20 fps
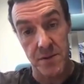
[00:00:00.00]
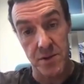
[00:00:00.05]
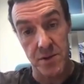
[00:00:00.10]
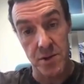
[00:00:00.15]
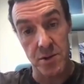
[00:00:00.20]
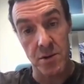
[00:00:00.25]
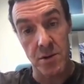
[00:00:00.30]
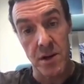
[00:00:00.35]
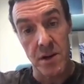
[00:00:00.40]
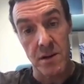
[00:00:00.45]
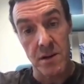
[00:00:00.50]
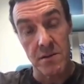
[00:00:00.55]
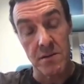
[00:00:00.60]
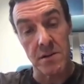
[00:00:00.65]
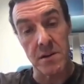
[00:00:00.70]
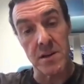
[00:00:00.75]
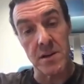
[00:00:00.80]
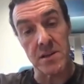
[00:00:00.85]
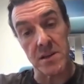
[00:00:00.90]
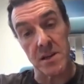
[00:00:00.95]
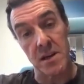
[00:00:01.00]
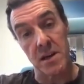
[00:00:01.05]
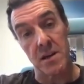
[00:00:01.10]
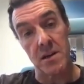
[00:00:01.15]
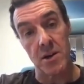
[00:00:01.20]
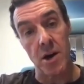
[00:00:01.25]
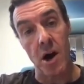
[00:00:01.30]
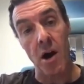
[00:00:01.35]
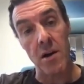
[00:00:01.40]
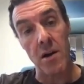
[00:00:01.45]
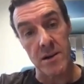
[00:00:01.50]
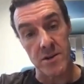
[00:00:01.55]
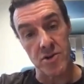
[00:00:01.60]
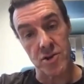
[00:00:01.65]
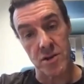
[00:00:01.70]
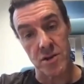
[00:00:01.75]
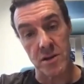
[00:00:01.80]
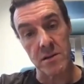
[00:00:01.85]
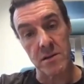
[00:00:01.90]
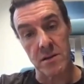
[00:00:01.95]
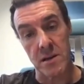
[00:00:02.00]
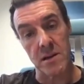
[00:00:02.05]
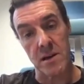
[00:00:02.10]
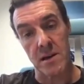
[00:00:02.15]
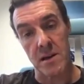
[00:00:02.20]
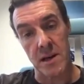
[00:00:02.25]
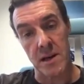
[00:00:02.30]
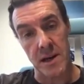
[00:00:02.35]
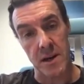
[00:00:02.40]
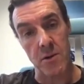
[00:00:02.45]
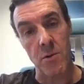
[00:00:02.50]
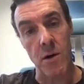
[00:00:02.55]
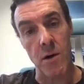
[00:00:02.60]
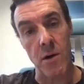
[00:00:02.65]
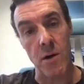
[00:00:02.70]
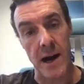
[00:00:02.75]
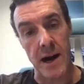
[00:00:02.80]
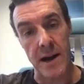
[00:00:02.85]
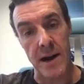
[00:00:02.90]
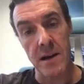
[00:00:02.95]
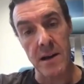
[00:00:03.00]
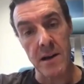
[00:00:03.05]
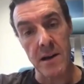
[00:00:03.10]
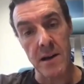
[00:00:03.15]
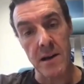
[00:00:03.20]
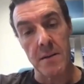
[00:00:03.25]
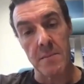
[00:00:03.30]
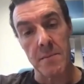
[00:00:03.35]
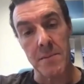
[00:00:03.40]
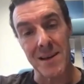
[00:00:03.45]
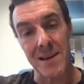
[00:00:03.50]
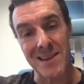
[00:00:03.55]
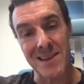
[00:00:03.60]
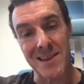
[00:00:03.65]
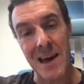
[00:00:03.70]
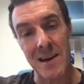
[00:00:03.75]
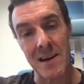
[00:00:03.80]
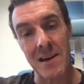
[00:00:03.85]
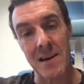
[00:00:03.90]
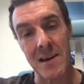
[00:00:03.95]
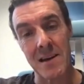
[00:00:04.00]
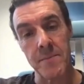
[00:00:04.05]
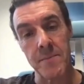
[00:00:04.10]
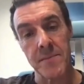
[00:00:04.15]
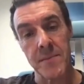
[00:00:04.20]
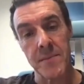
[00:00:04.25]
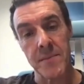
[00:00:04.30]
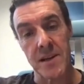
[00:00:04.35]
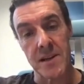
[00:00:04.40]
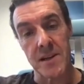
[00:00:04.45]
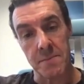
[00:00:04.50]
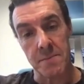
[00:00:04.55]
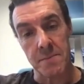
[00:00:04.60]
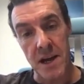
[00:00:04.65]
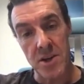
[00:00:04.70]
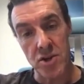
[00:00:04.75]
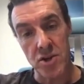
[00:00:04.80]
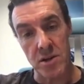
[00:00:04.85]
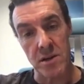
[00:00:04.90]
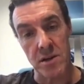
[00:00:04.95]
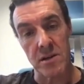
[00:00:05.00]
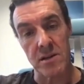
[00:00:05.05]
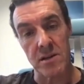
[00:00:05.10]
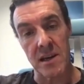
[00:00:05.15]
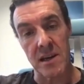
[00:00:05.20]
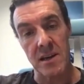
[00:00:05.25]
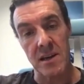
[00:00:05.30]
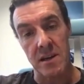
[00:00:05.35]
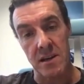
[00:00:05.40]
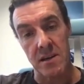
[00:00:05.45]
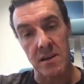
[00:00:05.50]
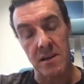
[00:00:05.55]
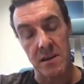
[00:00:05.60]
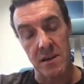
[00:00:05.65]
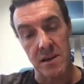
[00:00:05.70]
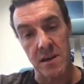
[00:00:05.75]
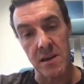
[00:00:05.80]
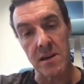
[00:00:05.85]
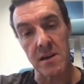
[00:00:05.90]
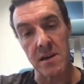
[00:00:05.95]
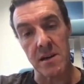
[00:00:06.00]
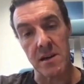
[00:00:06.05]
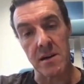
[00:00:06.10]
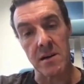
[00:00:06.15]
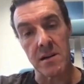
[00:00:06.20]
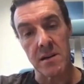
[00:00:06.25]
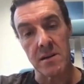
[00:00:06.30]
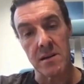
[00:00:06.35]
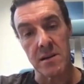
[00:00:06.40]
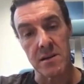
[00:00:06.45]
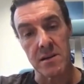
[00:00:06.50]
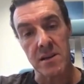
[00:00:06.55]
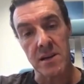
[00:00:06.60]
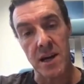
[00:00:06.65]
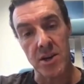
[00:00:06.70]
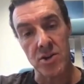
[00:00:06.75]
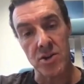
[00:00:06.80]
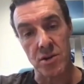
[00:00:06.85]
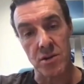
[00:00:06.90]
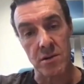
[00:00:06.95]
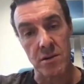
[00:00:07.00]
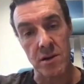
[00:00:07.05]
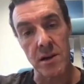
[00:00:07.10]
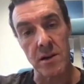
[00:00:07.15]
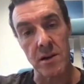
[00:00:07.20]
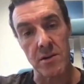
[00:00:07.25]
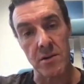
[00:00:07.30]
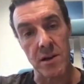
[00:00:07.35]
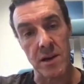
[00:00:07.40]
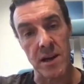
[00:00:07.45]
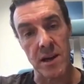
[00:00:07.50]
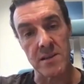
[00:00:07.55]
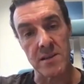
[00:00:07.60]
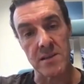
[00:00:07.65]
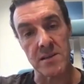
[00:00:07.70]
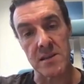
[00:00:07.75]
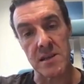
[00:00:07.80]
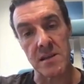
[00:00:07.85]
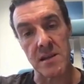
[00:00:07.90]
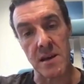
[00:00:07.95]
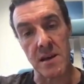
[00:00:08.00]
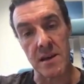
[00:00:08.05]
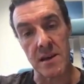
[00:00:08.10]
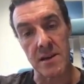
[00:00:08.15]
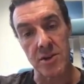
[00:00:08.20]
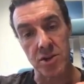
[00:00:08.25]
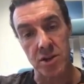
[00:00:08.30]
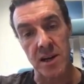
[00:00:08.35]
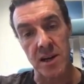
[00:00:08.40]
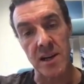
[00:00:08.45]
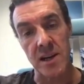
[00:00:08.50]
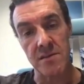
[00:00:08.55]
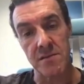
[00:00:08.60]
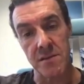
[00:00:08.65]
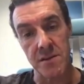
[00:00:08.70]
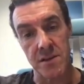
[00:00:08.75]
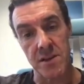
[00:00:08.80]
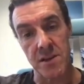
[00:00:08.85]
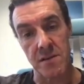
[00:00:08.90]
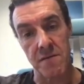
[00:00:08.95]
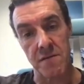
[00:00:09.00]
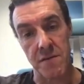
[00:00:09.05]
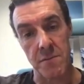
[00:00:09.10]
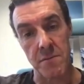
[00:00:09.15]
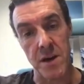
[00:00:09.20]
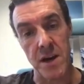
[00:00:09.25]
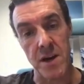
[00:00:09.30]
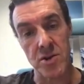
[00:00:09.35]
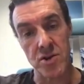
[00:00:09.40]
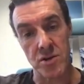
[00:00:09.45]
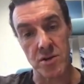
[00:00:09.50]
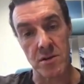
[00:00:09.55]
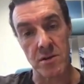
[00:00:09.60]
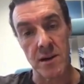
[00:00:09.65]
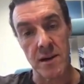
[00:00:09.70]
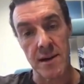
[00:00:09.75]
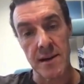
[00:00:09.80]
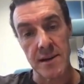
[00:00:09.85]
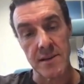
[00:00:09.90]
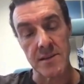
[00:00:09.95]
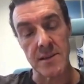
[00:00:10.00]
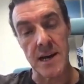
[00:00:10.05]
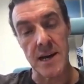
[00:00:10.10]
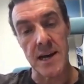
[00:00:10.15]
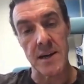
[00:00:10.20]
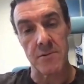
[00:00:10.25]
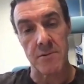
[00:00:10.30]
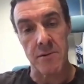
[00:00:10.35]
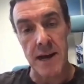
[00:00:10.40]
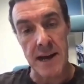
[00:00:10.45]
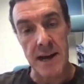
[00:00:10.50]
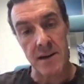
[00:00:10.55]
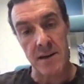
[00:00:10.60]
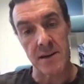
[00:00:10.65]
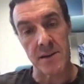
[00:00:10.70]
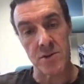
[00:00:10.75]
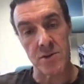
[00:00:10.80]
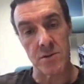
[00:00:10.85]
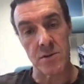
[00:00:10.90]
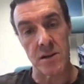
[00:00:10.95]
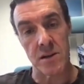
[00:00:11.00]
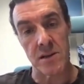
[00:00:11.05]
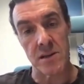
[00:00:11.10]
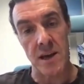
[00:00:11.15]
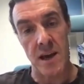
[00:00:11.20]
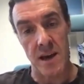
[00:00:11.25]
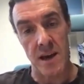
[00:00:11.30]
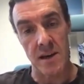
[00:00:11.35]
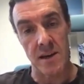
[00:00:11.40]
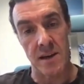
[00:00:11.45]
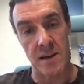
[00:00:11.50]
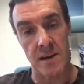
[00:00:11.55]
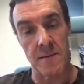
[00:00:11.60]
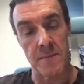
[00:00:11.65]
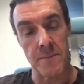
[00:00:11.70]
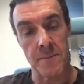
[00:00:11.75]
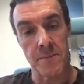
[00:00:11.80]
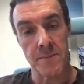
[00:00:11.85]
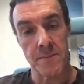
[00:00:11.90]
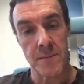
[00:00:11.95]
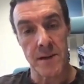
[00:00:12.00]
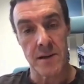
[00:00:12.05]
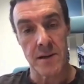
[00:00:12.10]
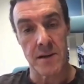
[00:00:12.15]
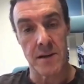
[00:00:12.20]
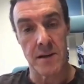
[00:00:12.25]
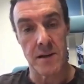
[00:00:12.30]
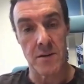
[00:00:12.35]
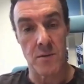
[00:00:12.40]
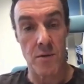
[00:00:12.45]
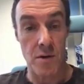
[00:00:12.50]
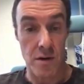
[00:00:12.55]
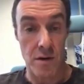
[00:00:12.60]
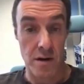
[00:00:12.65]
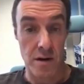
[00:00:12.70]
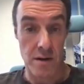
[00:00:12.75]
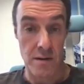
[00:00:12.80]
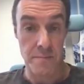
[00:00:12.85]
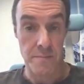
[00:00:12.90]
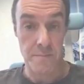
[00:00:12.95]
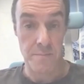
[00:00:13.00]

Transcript: So there is the knowledge that they can acquire, but then especially they can hear the discussion on clinical cases and they can transfer this information directly to the daily work.